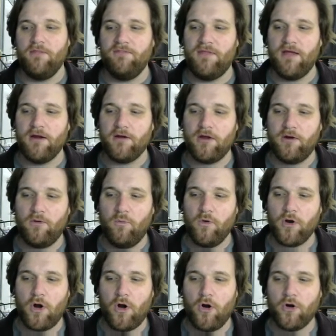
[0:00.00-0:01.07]
they're going to
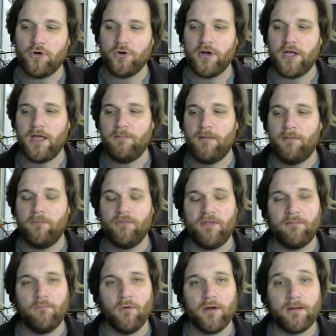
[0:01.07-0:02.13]
work harder and come up with
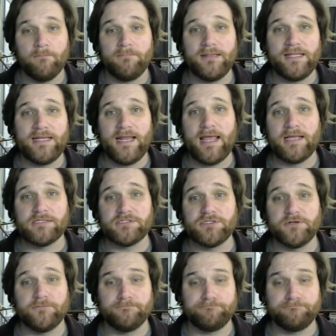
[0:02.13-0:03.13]
a more complete answer.